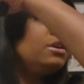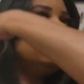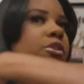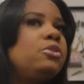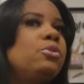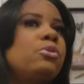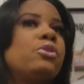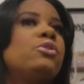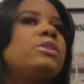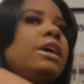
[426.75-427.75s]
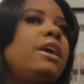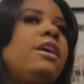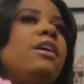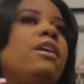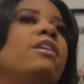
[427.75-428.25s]
you know, curly
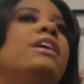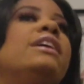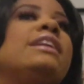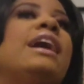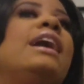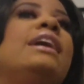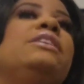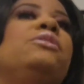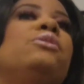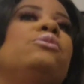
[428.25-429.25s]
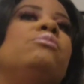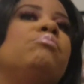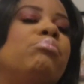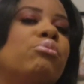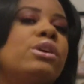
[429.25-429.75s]
hair and not, you know,
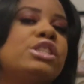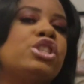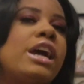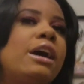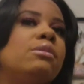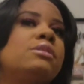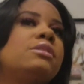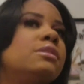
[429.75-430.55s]
brush out